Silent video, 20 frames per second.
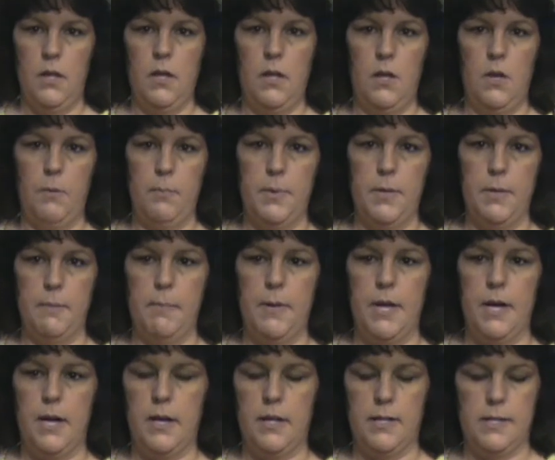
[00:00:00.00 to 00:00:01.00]
open the
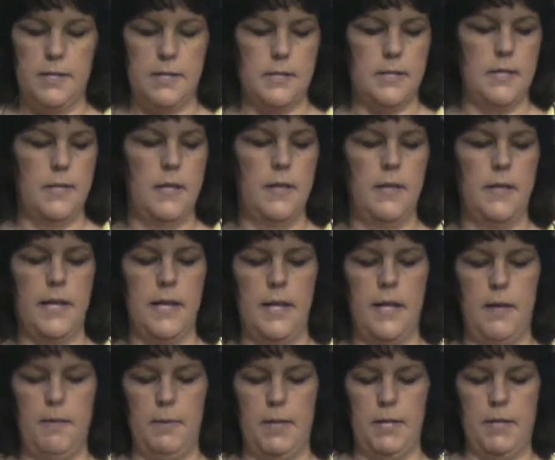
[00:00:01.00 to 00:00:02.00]
box, they
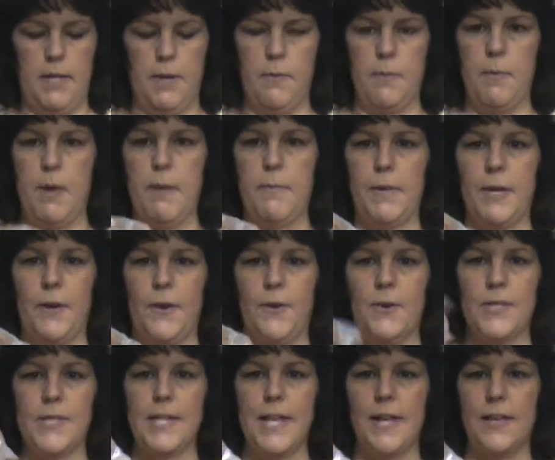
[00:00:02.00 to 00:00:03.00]
come in. They remind me of
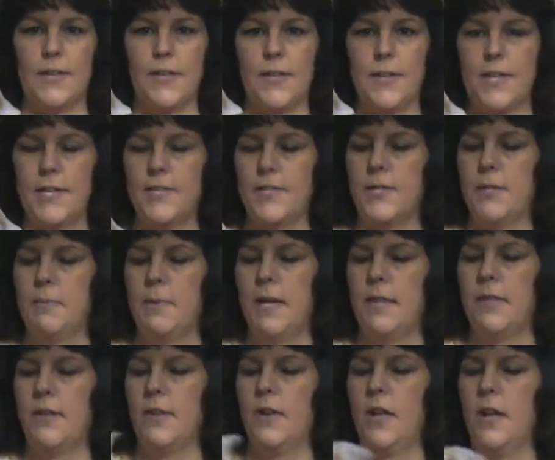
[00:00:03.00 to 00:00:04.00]
Girl Scout cookies. Too
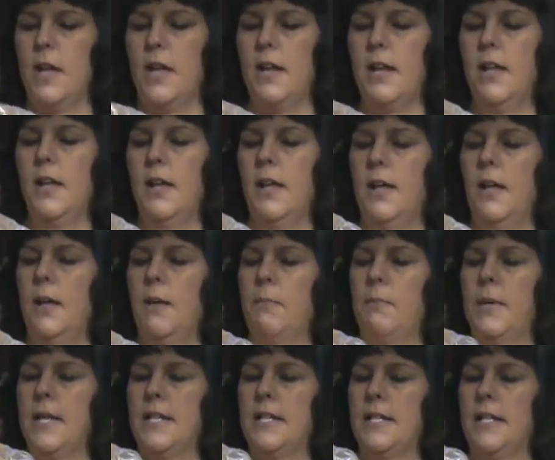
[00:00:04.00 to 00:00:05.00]
bad they're not.
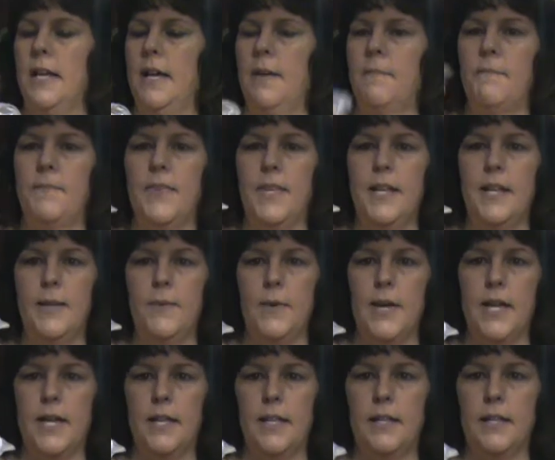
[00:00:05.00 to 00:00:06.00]
But
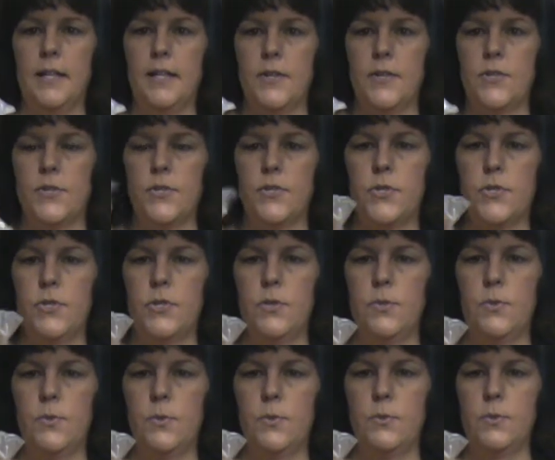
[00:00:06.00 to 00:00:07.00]
anyway, there's
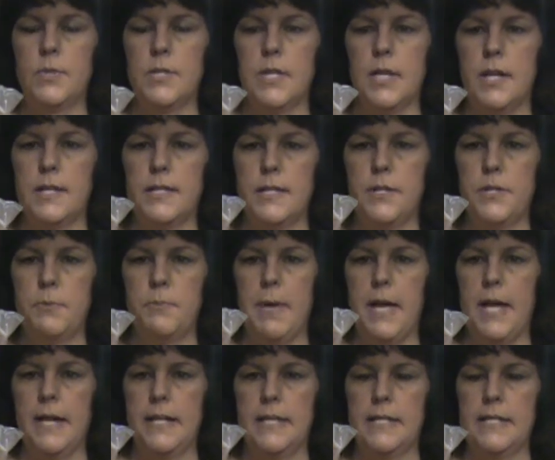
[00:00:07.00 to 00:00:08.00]
2 sausage
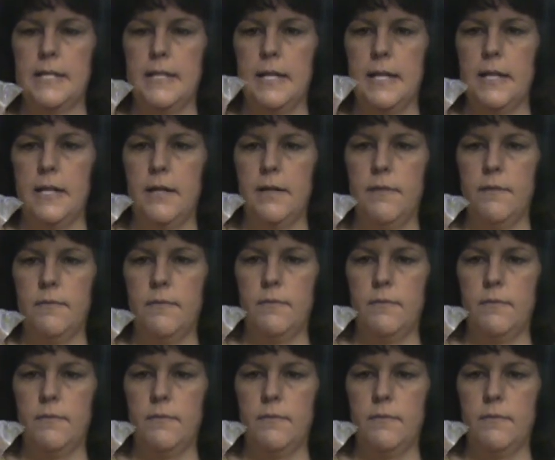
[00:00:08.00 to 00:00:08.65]
patties in a